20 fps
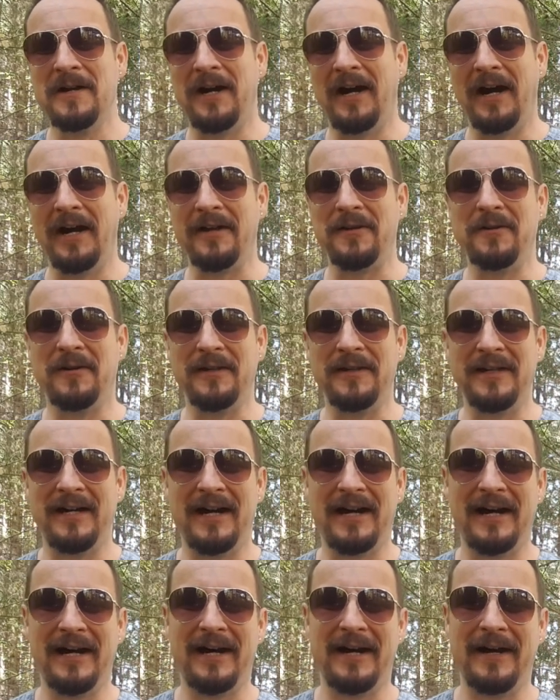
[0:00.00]
I
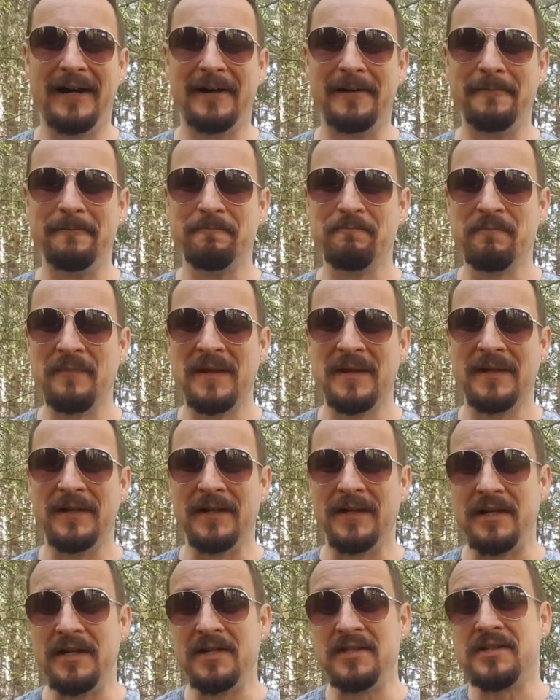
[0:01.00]
gonna,
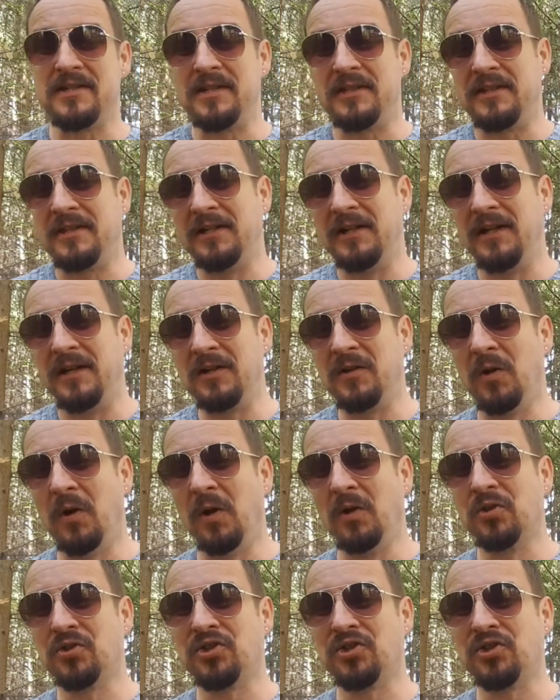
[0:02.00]
is it cold